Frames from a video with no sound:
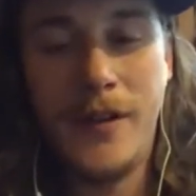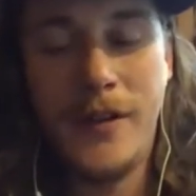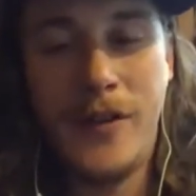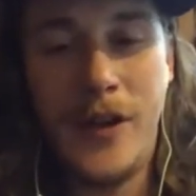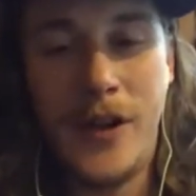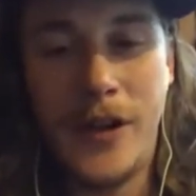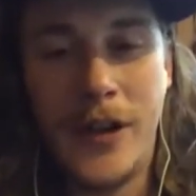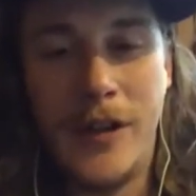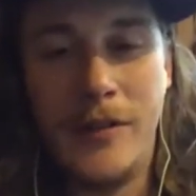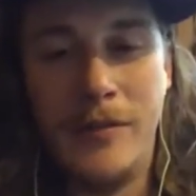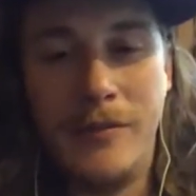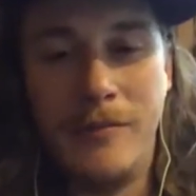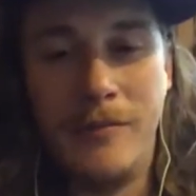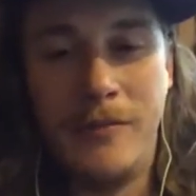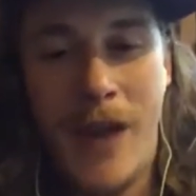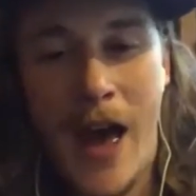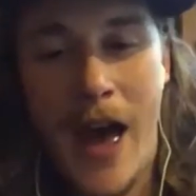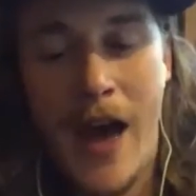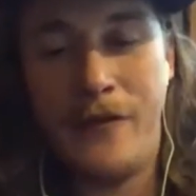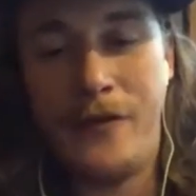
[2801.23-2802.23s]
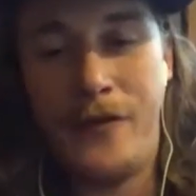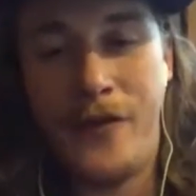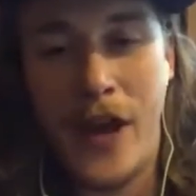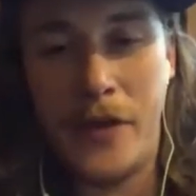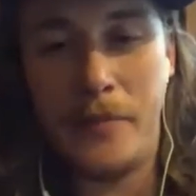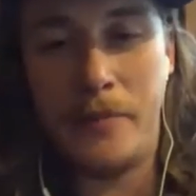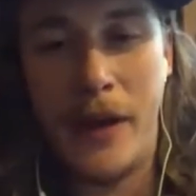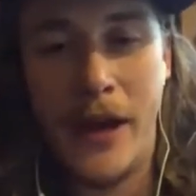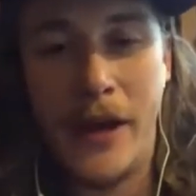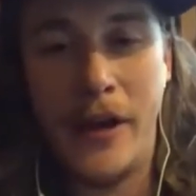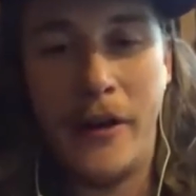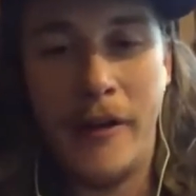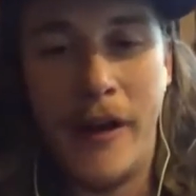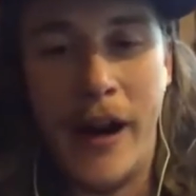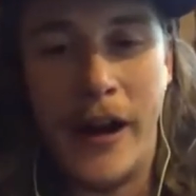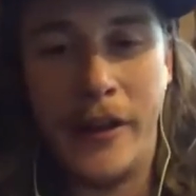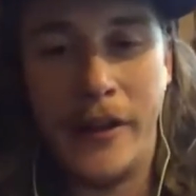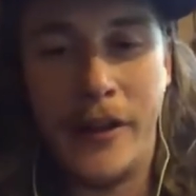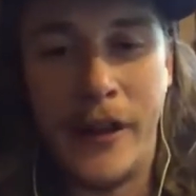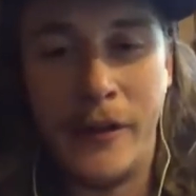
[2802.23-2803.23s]
fucking have fake pee or
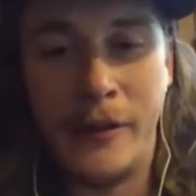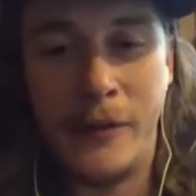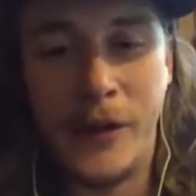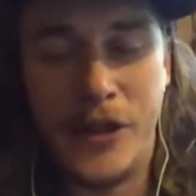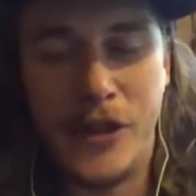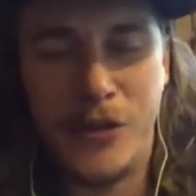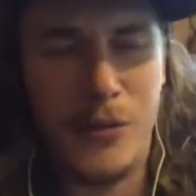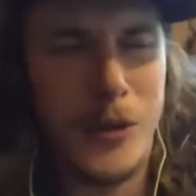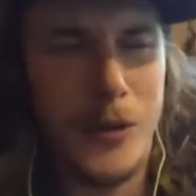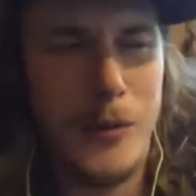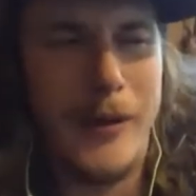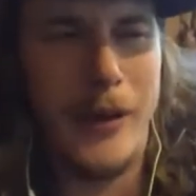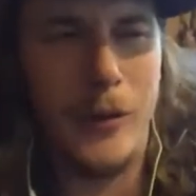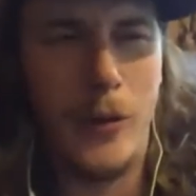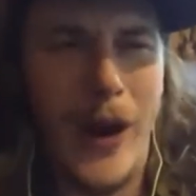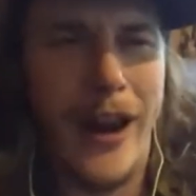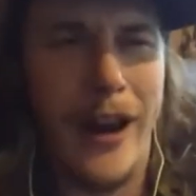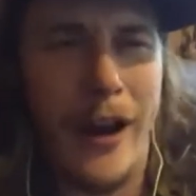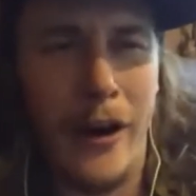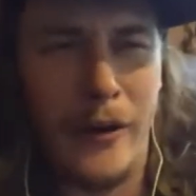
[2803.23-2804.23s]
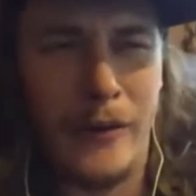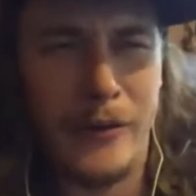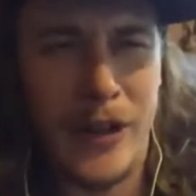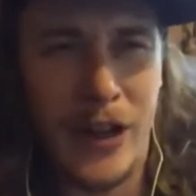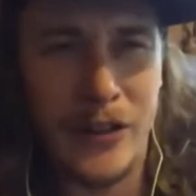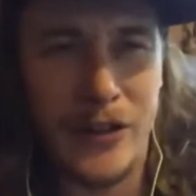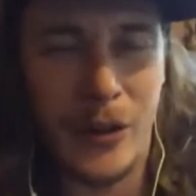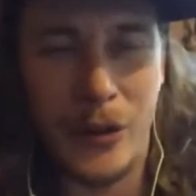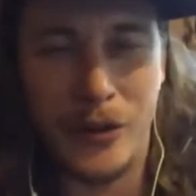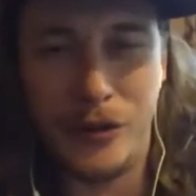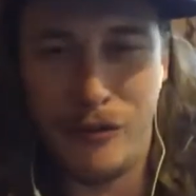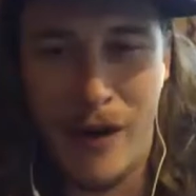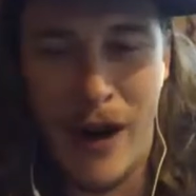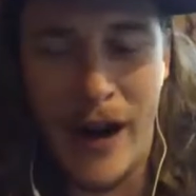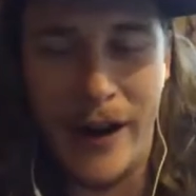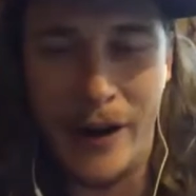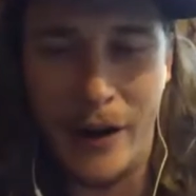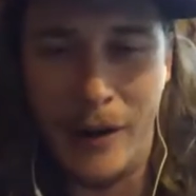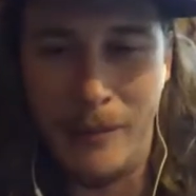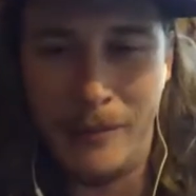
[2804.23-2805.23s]
anything, which would be weird because it was
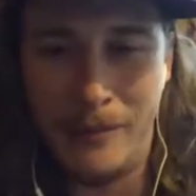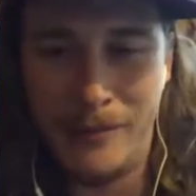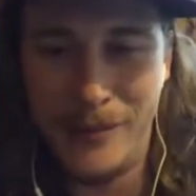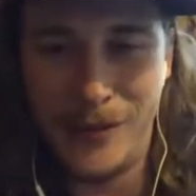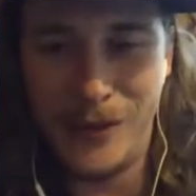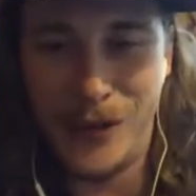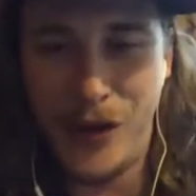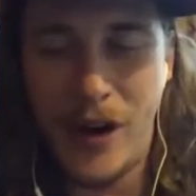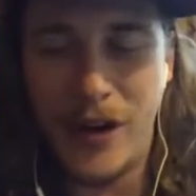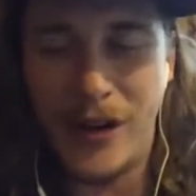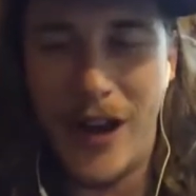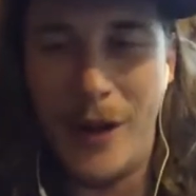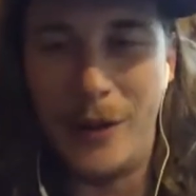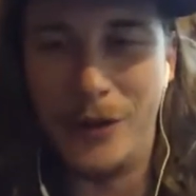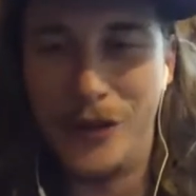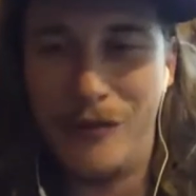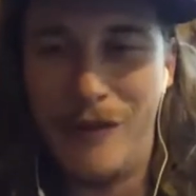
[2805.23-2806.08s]
random drug. It was a